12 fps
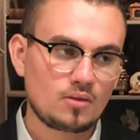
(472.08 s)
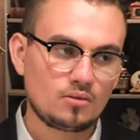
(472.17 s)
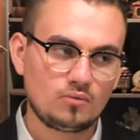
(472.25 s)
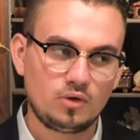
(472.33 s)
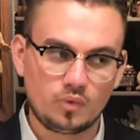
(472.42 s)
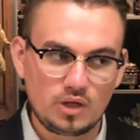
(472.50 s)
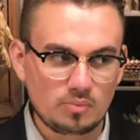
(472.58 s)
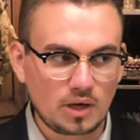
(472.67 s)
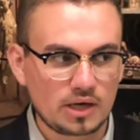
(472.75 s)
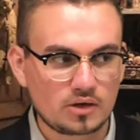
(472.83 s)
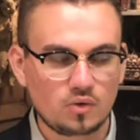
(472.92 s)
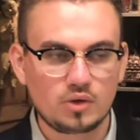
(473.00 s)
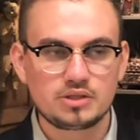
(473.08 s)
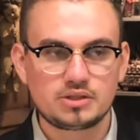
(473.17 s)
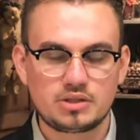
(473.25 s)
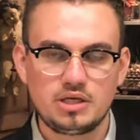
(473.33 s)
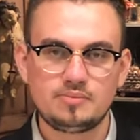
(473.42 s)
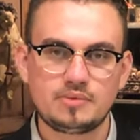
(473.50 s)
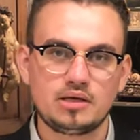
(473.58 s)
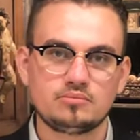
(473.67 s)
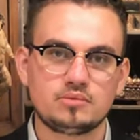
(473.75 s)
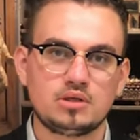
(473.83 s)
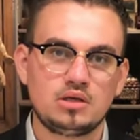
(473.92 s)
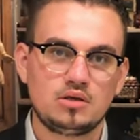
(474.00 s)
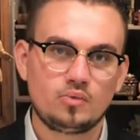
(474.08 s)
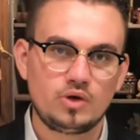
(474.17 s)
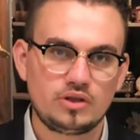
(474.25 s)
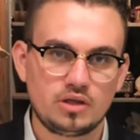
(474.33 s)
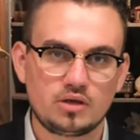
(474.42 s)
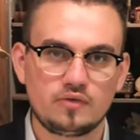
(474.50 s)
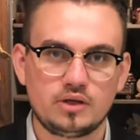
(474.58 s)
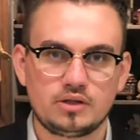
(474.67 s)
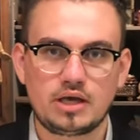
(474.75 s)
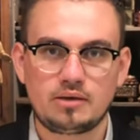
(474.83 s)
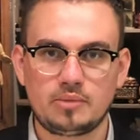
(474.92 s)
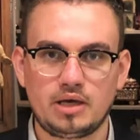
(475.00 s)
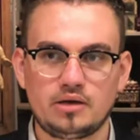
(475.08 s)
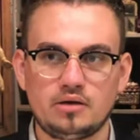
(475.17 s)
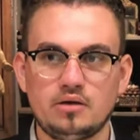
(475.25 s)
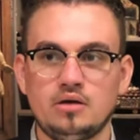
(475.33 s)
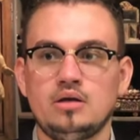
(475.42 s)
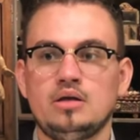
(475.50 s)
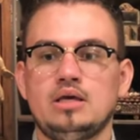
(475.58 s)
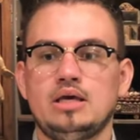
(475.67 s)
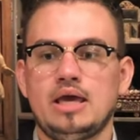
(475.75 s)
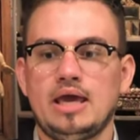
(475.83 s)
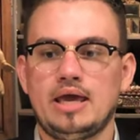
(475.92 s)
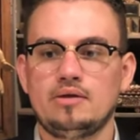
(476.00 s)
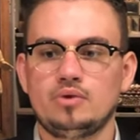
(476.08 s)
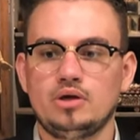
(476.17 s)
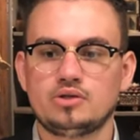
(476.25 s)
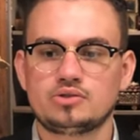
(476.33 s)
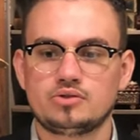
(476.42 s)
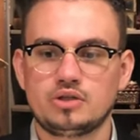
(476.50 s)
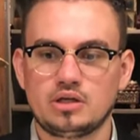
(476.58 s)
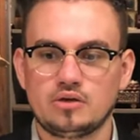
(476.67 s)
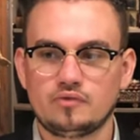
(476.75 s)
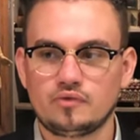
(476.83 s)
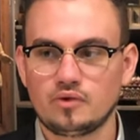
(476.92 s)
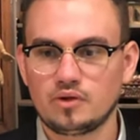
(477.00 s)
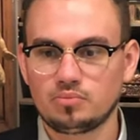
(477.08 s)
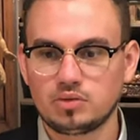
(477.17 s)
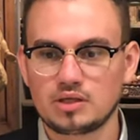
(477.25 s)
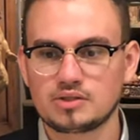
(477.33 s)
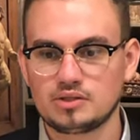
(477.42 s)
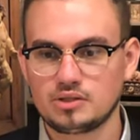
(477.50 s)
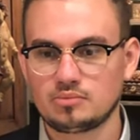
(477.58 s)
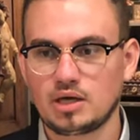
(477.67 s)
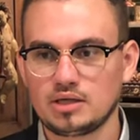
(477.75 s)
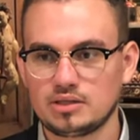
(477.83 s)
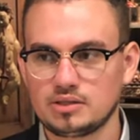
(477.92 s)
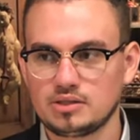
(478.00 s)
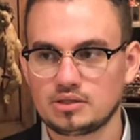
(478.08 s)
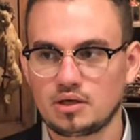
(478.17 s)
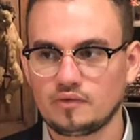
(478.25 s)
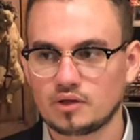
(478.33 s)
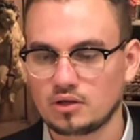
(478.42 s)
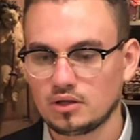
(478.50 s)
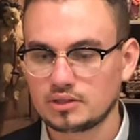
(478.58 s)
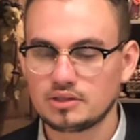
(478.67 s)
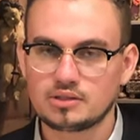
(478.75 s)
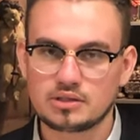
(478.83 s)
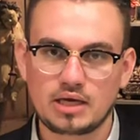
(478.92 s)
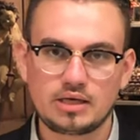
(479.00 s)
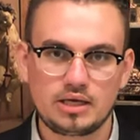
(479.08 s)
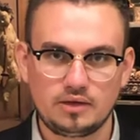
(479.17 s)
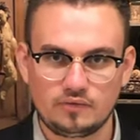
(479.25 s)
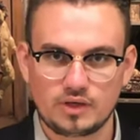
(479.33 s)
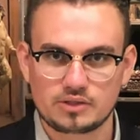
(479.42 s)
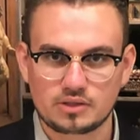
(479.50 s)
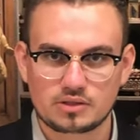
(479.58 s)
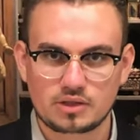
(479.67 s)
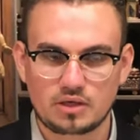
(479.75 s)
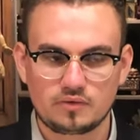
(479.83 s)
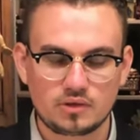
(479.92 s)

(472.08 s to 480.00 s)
When we buy coins to keep them, we think of it in that manner. And we also think of the pluses and minuses of the collecting side and investing side of